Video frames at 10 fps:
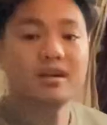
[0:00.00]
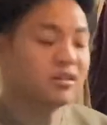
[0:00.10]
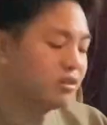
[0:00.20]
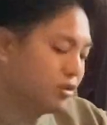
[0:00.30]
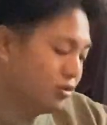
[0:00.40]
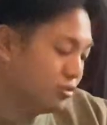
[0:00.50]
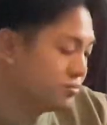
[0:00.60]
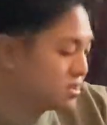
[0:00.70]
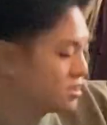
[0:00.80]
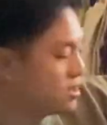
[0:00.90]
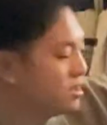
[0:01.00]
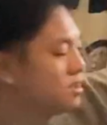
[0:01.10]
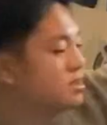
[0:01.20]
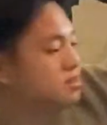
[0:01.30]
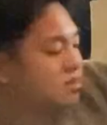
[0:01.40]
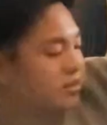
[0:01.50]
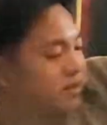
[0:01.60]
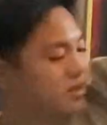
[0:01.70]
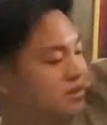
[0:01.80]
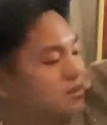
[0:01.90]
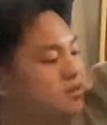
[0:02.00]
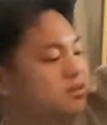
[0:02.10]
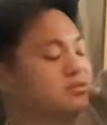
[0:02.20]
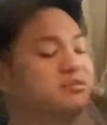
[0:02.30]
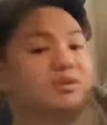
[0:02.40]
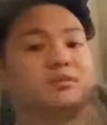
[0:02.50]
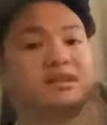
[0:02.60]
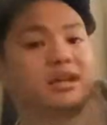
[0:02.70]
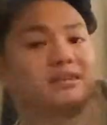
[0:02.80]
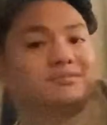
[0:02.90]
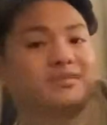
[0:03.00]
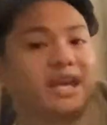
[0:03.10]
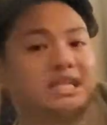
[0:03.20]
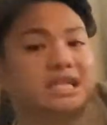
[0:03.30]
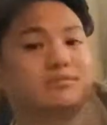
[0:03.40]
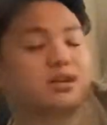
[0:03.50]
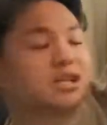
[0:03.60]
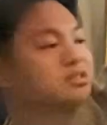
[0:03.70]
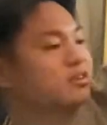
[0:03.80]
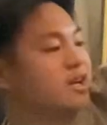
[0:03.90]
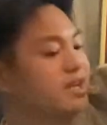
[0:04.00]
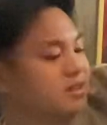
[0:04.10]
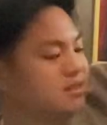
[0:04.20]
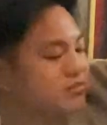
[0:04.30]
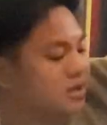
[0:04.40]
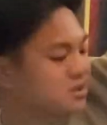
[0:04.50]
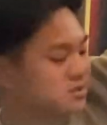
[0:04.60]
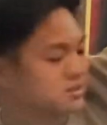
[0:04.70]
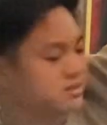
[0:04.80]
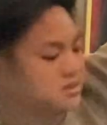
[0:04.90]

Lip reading: on looms. So I think this was maybe like 18 bucks or 19 bucks.